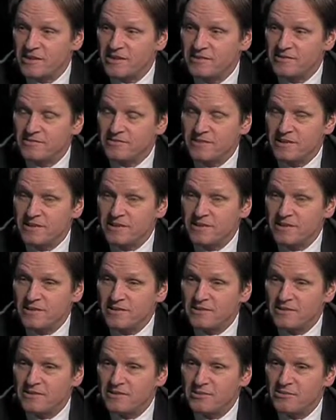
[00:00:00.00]
And,
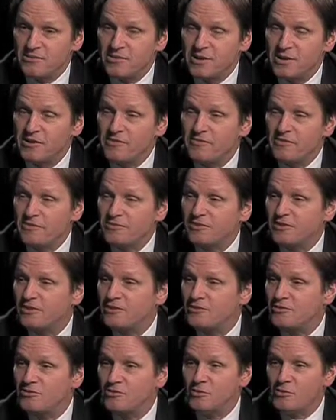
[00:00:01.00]
you know, none of us
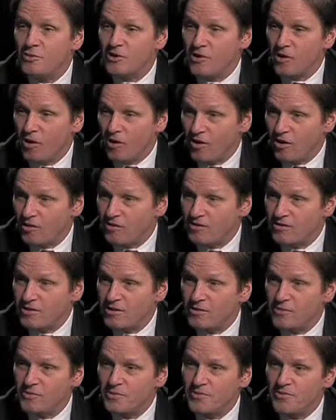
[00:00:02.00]
can do it all,
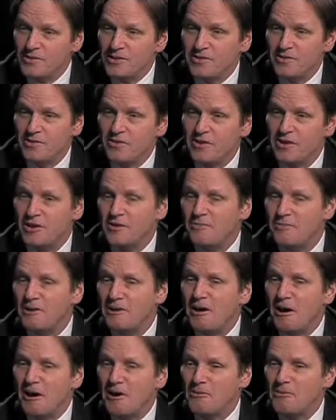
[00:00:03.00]
and we need to think
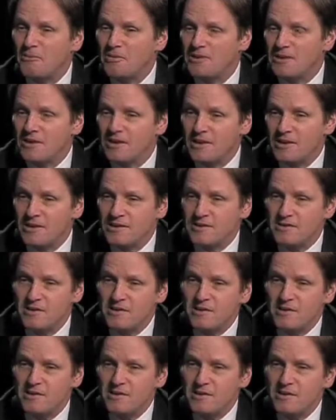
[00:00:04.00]
about how we can
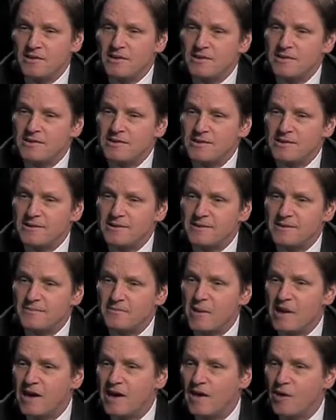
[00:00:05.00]

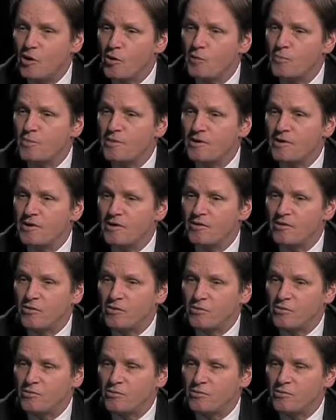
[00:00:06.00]
help in our own